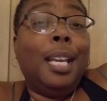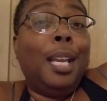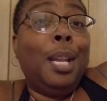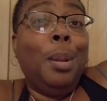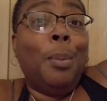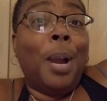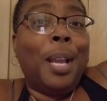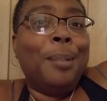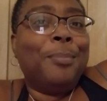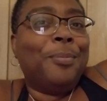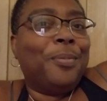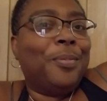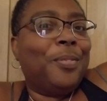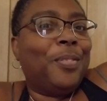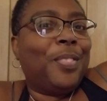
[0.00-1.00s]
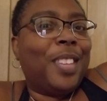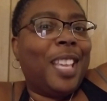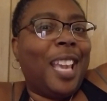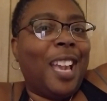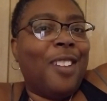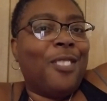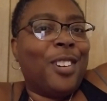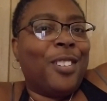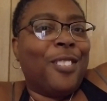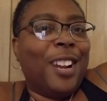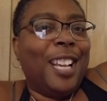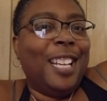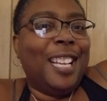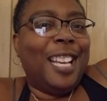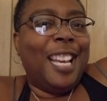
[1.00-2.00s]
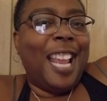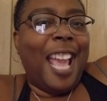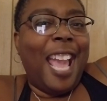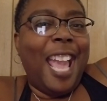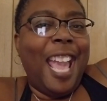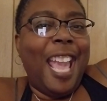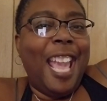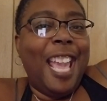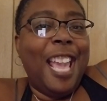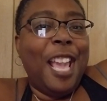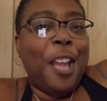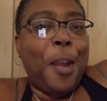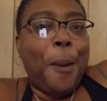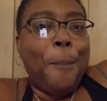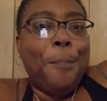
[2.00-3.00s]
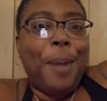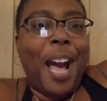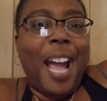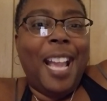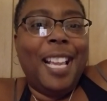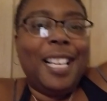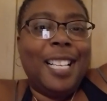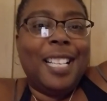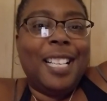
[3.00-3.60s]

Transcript: Anyway. Have a great day. Bye.